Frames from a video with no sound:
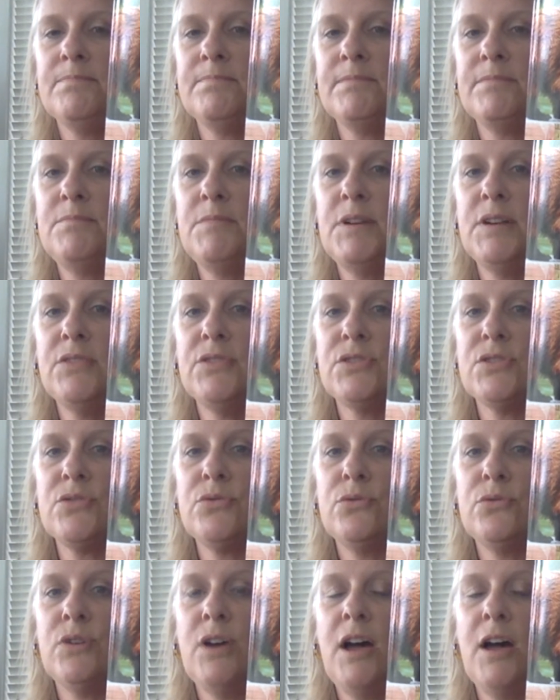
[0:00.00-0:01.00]
Middle
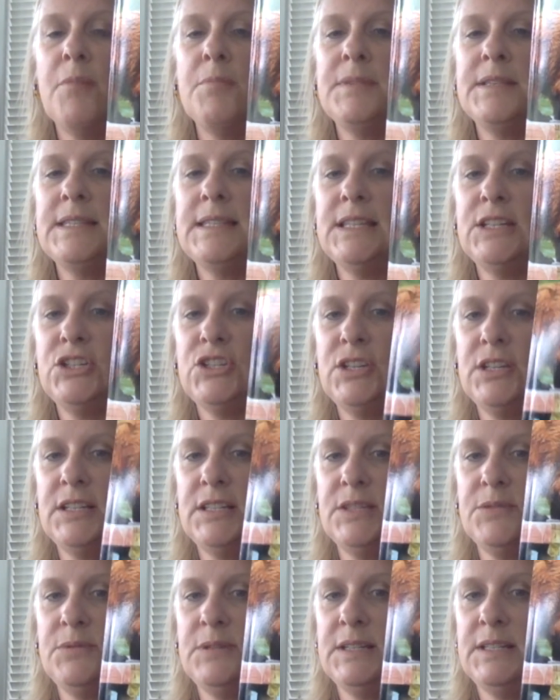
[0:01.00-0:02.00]
School Composition
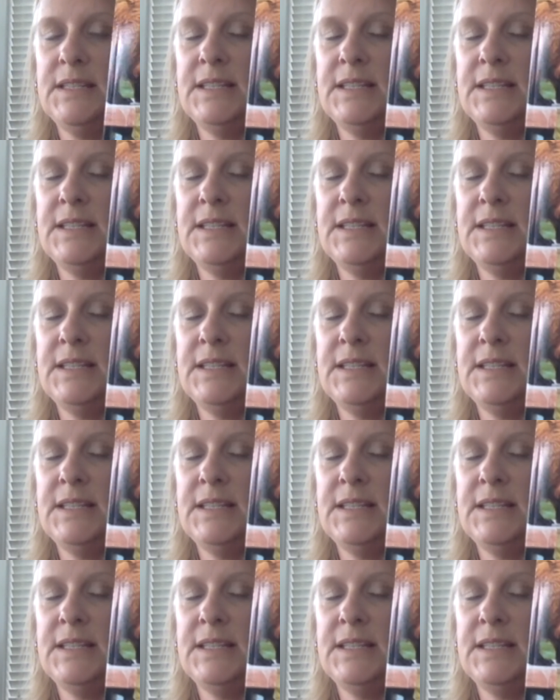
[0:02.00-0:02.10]
is what it